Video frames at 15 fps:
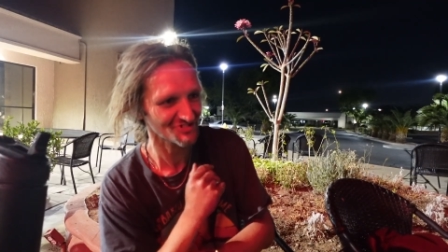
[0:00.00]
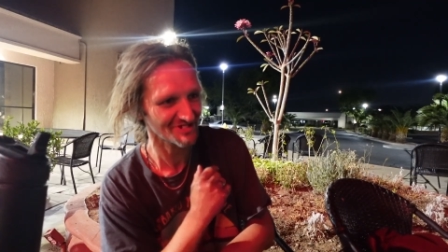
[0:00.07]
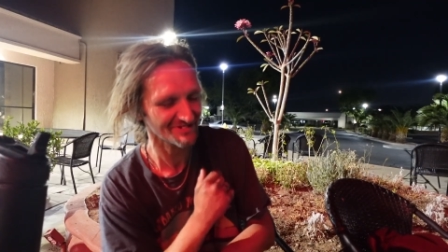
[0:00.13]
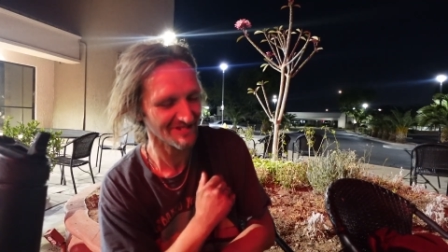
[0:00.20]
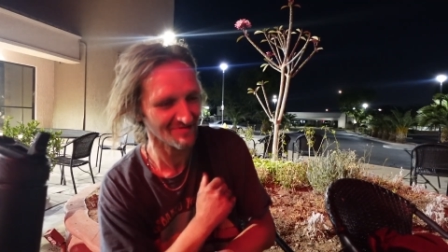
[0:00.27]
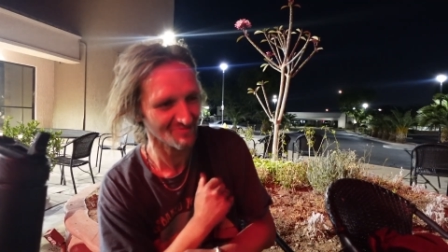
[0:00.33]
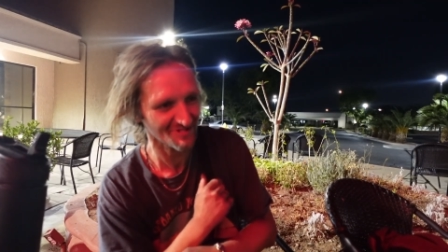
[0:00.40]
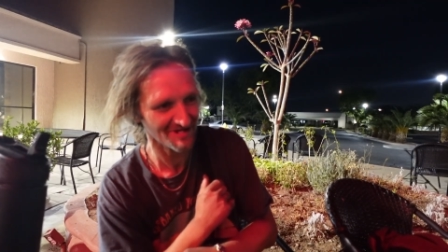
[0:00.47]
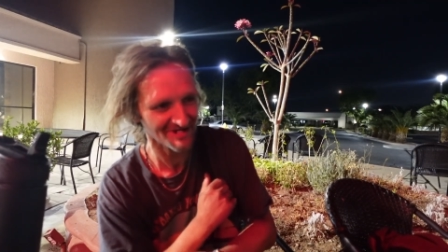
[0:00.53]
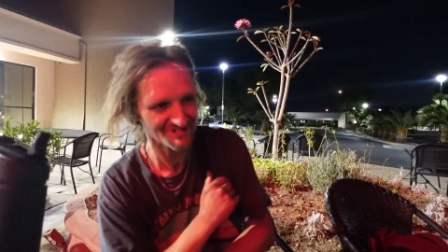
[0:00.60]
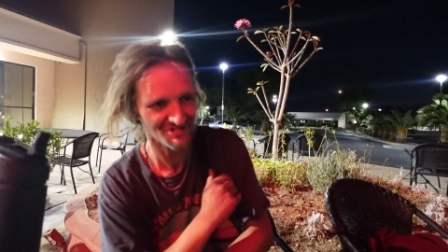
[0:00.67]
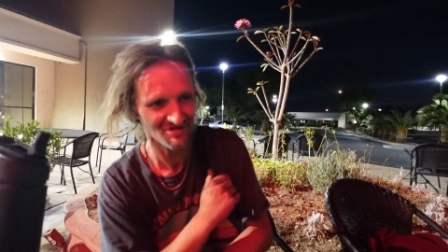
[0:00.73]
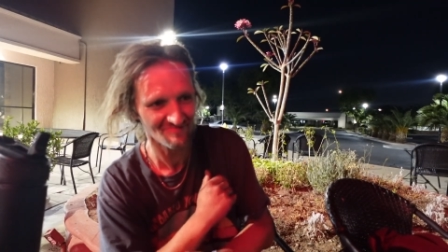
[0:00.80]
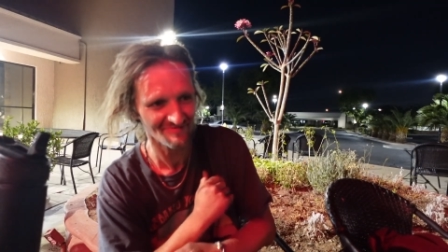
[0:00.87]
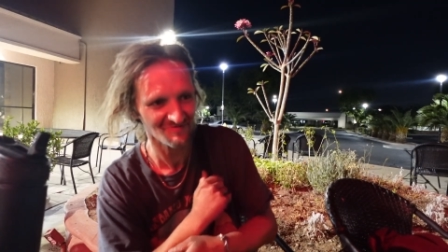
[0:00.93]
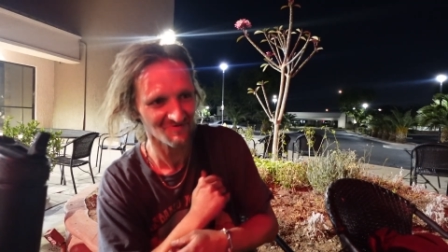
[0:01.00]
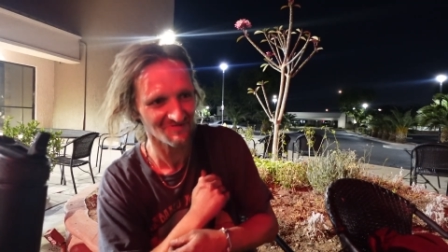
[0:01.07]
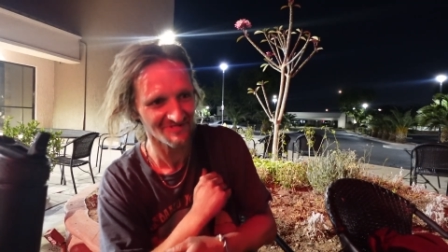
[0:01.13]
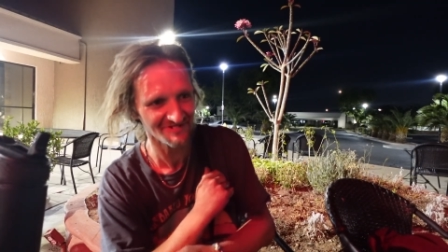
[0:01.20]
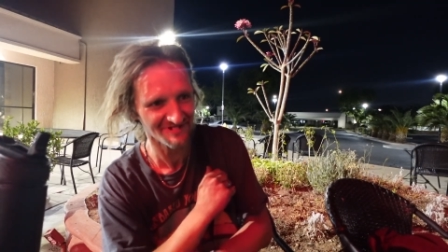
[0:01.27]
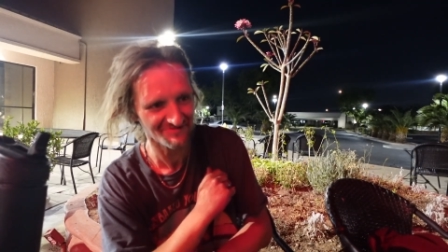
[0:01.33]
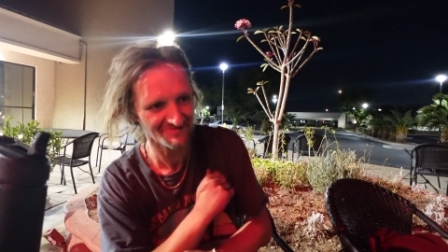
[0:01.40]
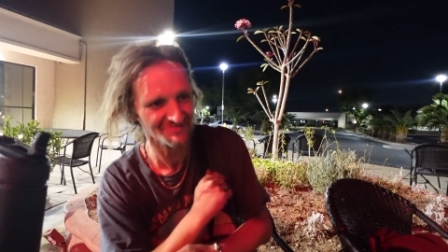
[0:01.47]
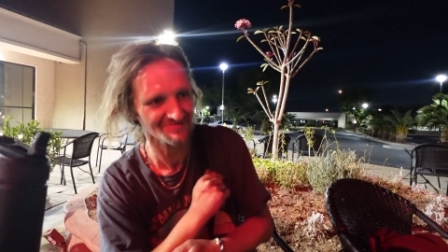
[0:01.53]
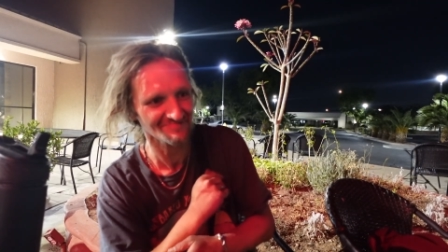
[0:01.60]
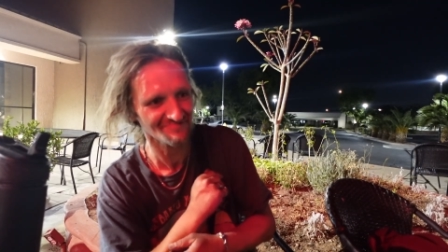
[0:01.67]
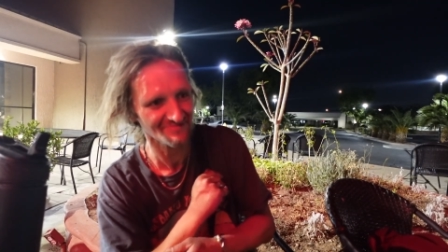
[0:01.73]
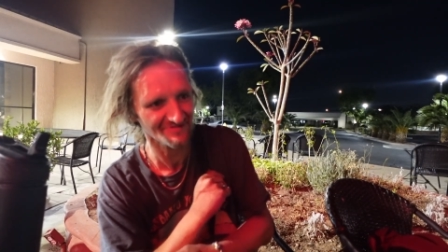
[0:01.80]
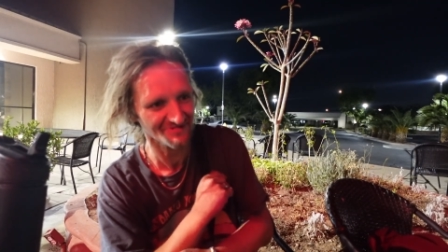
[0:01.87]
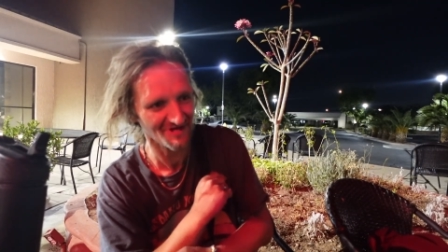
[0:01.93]
and they would not tell me what they did
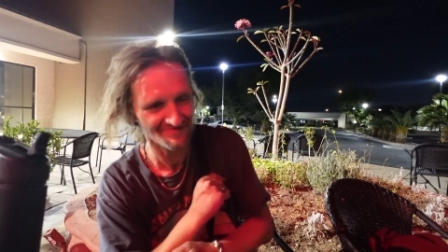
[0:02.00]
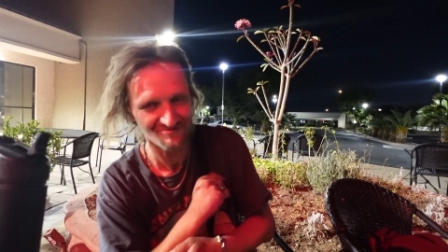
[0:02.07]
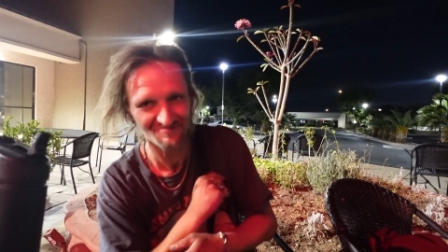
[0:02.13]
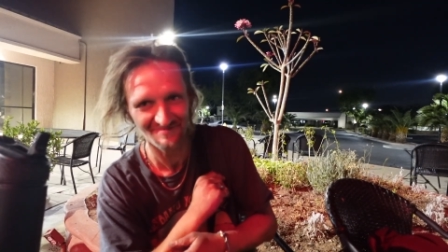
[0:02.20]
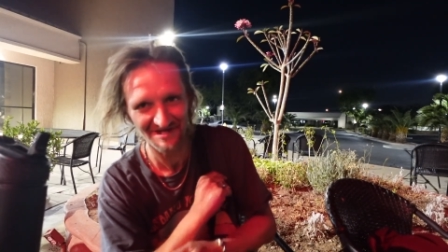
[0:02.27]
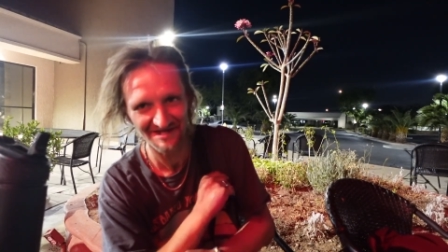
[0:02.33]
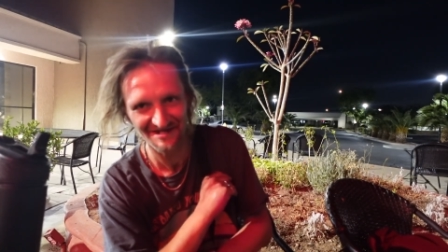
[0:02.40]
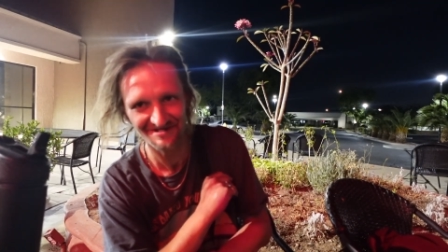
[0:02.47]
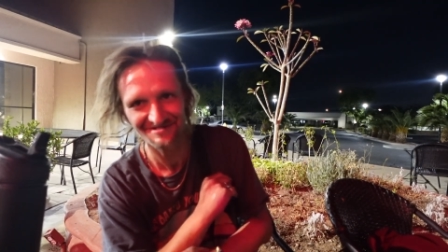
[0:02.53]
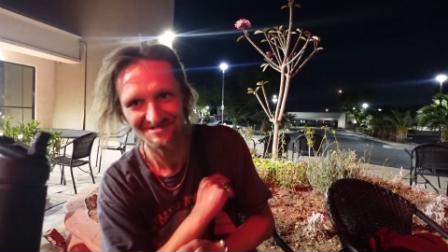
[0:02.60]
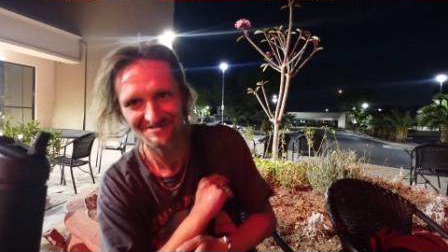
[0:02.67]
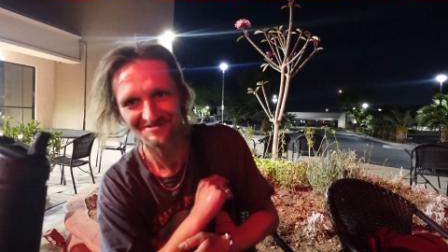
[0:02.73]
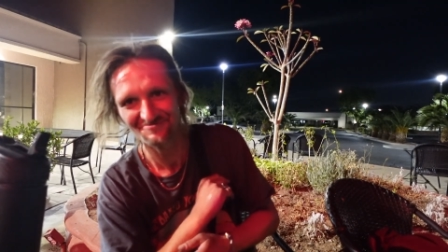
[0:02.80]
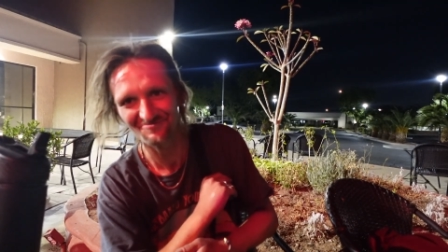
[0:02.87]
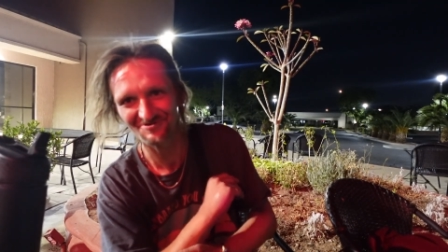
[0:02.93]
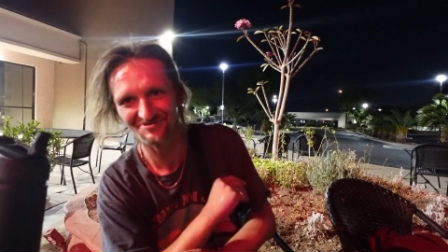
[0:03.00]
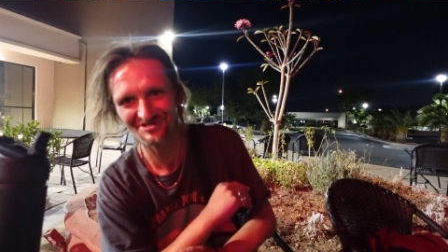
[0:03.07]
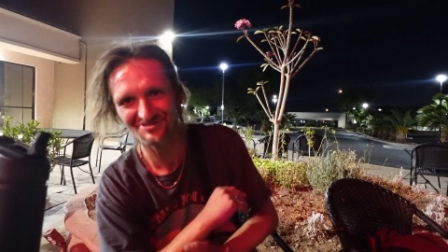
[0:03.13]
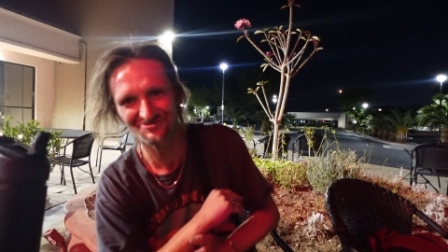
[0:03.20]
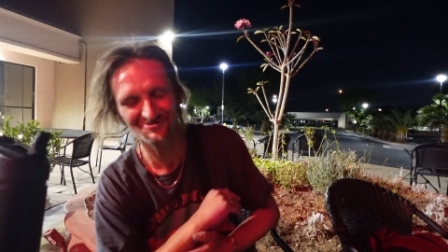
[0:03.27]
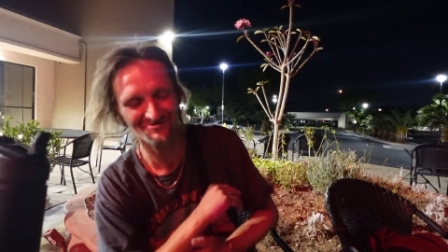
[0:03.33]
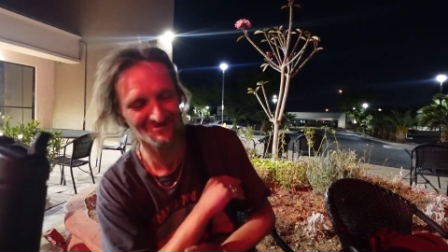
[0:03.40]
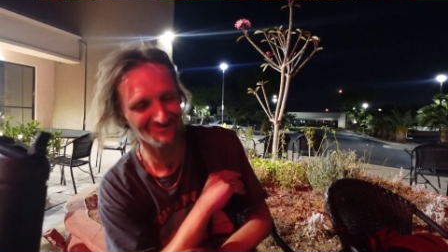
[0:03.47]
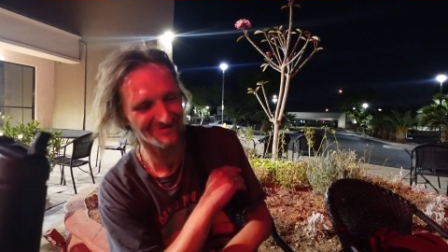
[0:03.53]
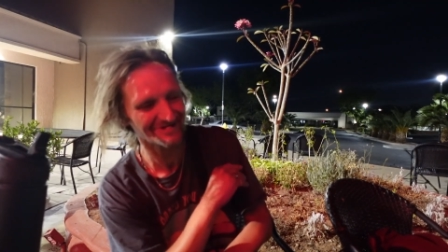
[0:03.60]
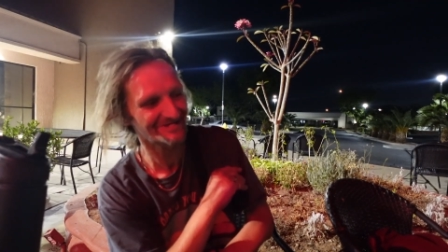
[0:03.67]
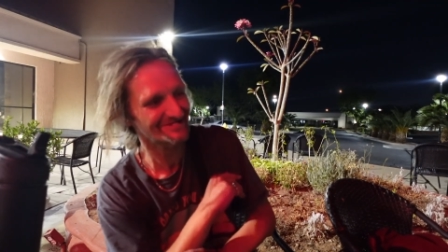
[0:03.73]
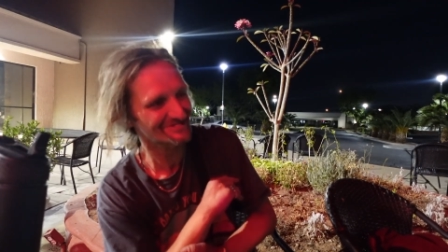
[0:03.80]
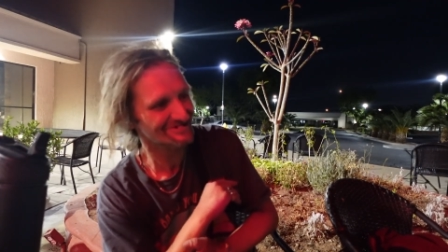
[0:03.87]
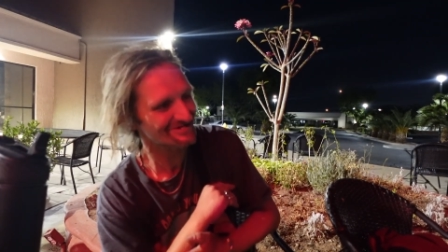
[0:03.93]
with the duffel bag before they threw it
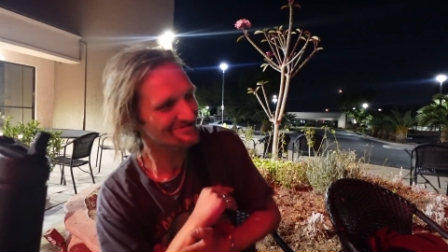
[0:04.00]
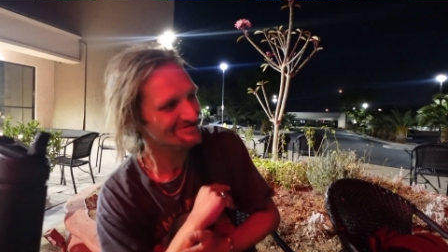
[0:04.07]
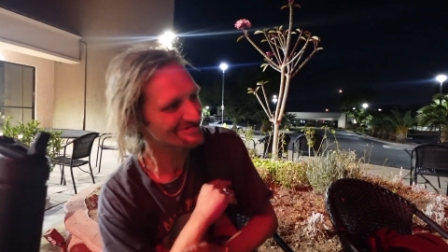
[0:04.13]
away, you know?